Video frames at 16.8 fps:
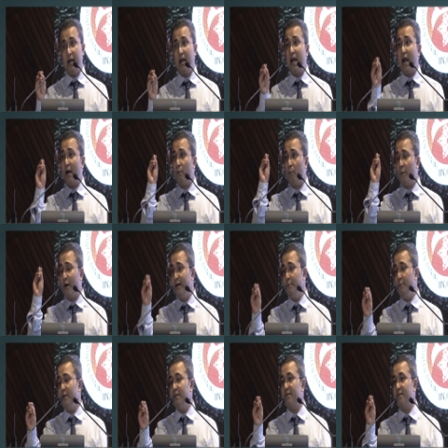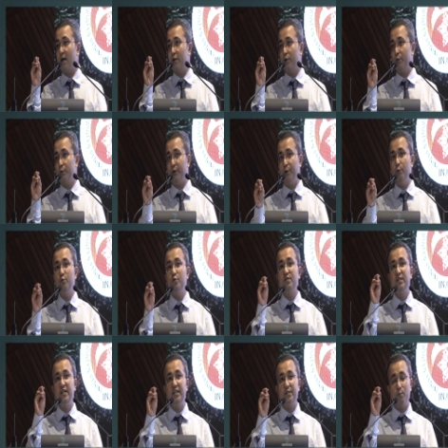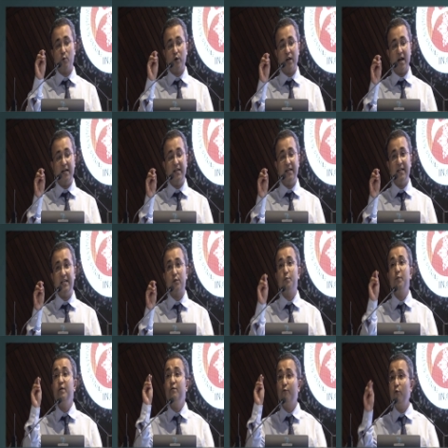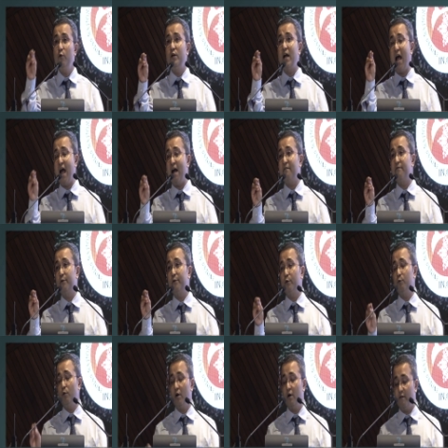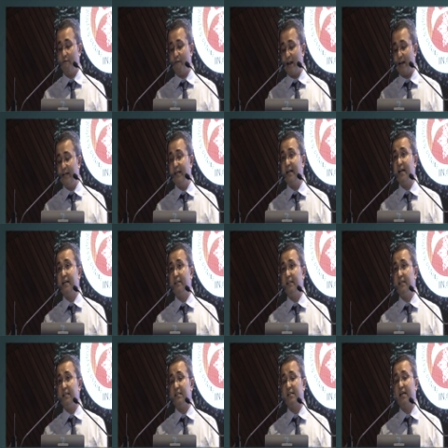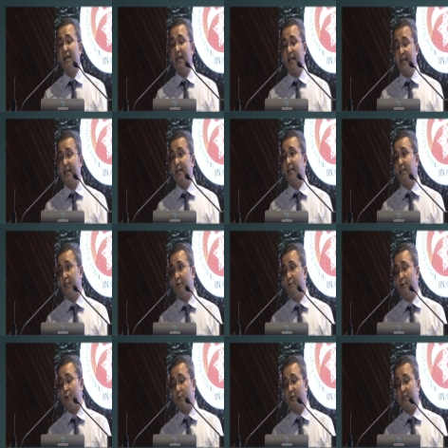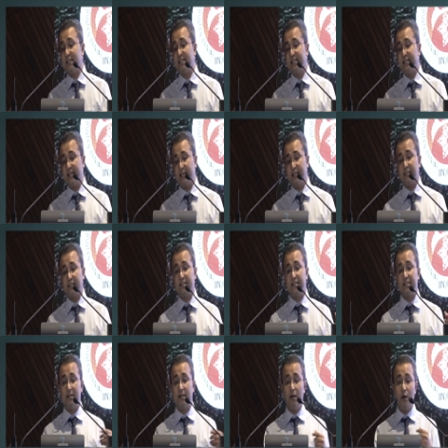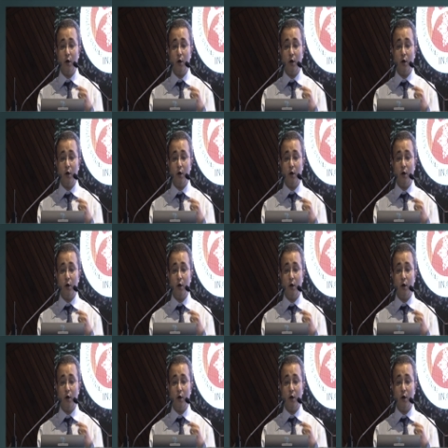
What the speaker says: And when we start to use these modalities, we would have to validate these in individual settings.